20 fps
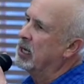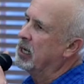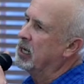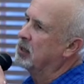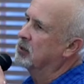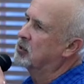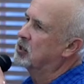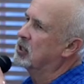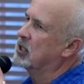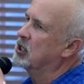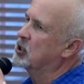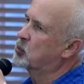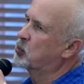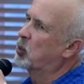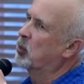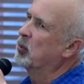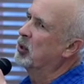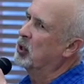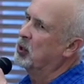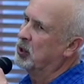He's, he's
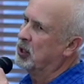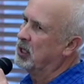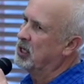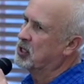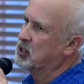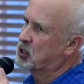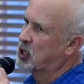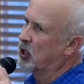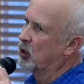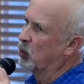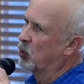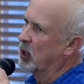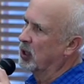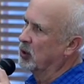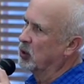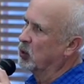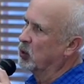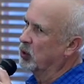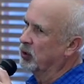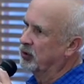promoted. He's going to run
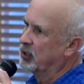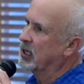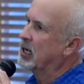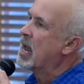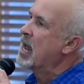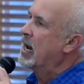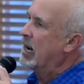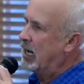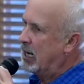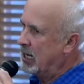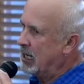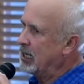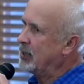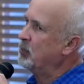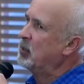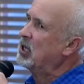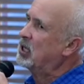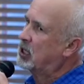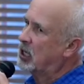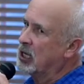the whole thing. He
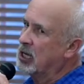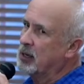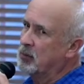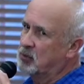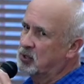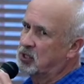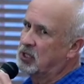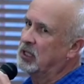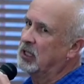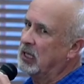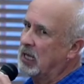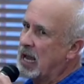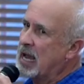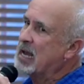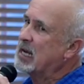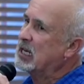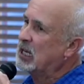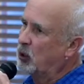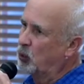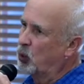becomes the
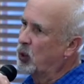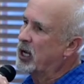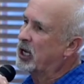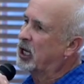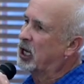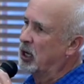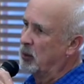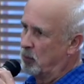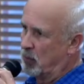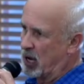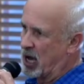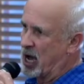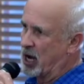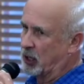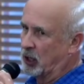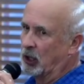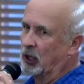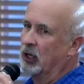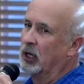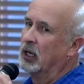Eddie
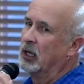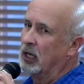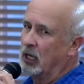Rickenbacker